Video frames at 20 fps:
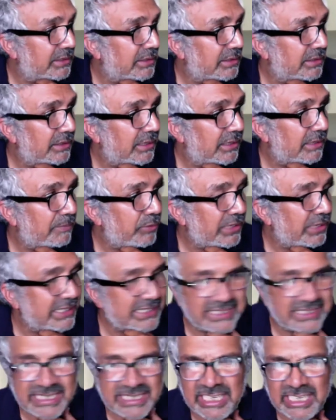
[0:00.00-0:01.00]
a
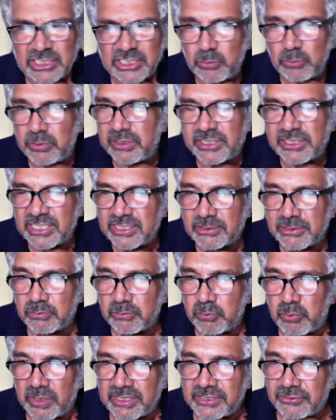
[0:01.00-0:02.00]
presentation. We'll just
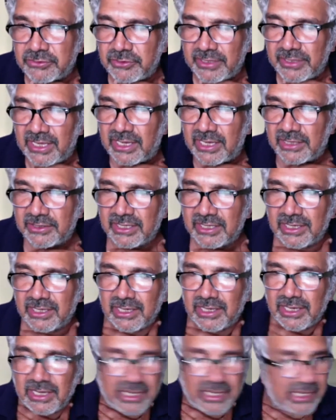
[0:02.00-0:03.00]
whiz through that. I think
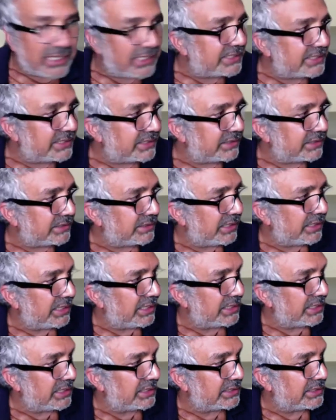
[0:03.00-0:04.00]
it's
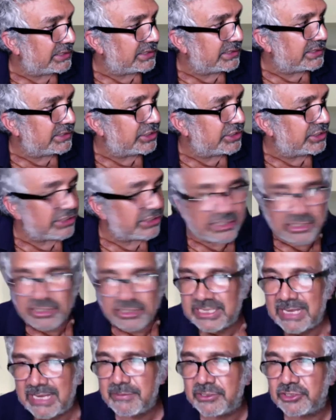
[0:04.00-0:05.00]
uh, just to
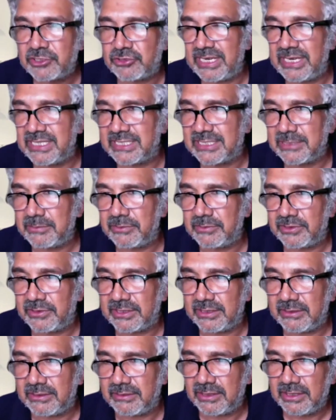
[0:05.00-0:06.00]
demonstrate some of
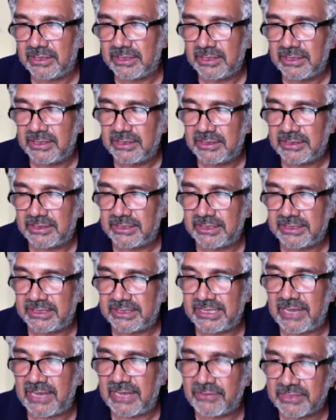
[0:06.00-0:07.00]
the the,
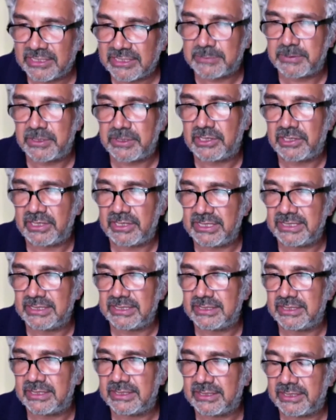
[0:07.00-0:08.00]
the evidence behind
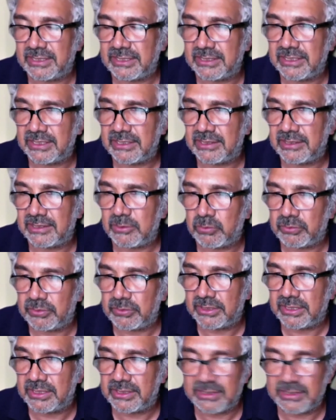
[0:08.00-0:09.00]
the the the
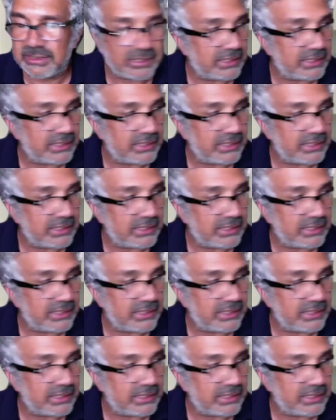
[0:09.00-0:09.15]
the, the,